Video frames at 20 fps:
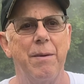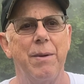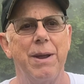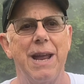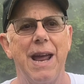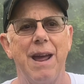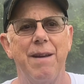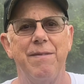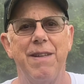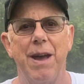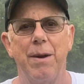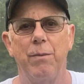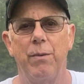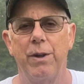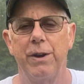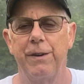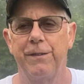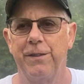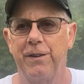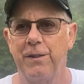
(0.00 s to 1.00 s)
we have that
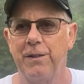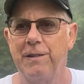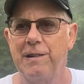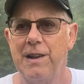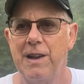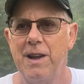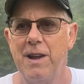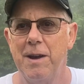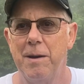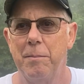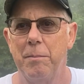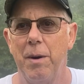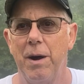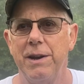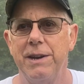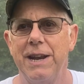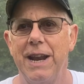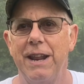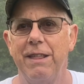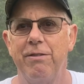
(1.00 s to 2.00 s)
wonderful
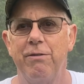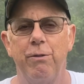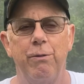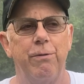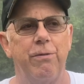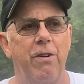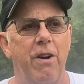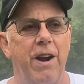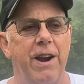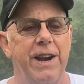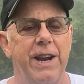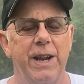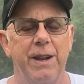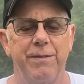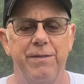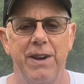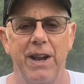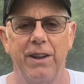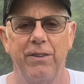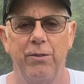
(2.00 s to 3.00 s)
Monday through Friday
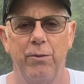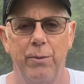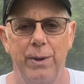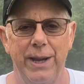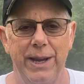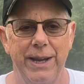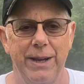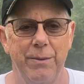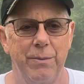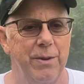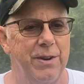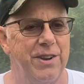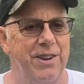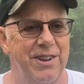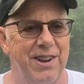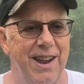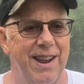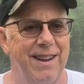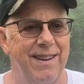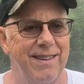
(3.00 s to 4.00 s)
of next week, which
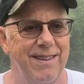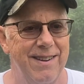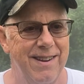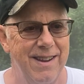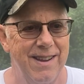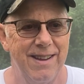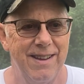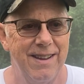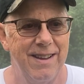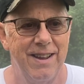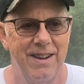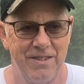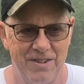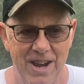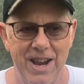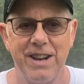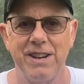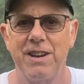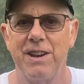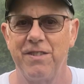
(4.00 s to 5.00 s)
says
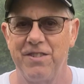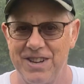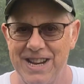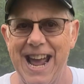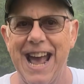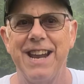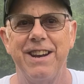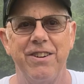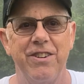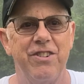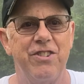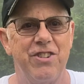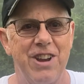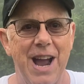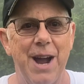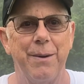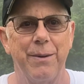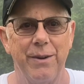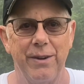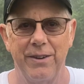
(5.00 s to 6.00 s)
chance of scattered
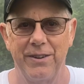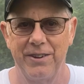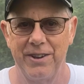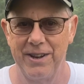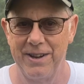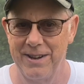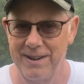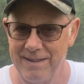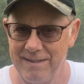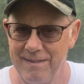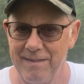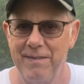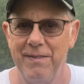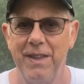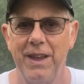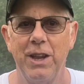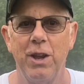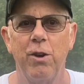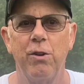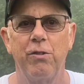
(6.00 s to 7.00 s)
showers.
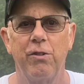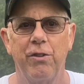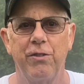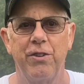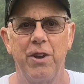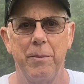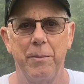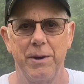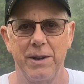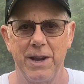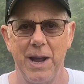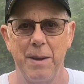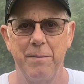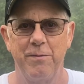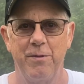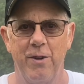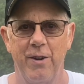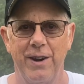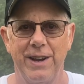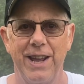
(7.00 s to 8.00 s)
The usual summertime
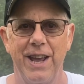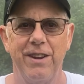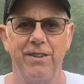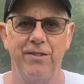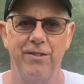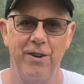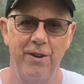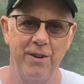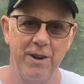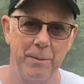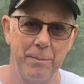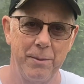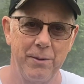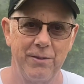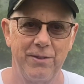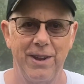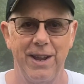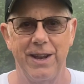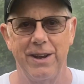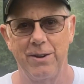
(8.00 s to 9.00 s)
forecast,
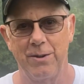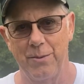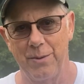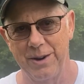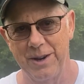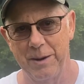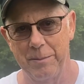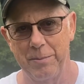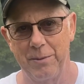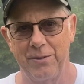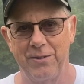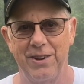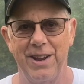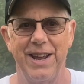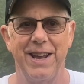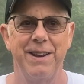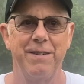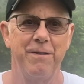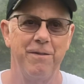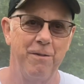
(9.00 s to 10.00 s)
30%,
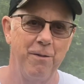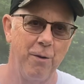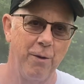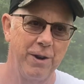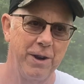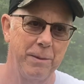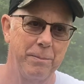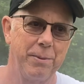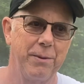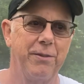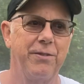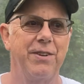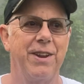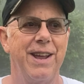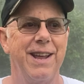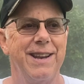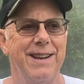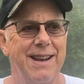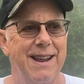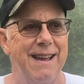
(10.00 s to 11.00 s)
20%,
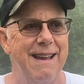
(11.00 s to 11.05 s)
40%.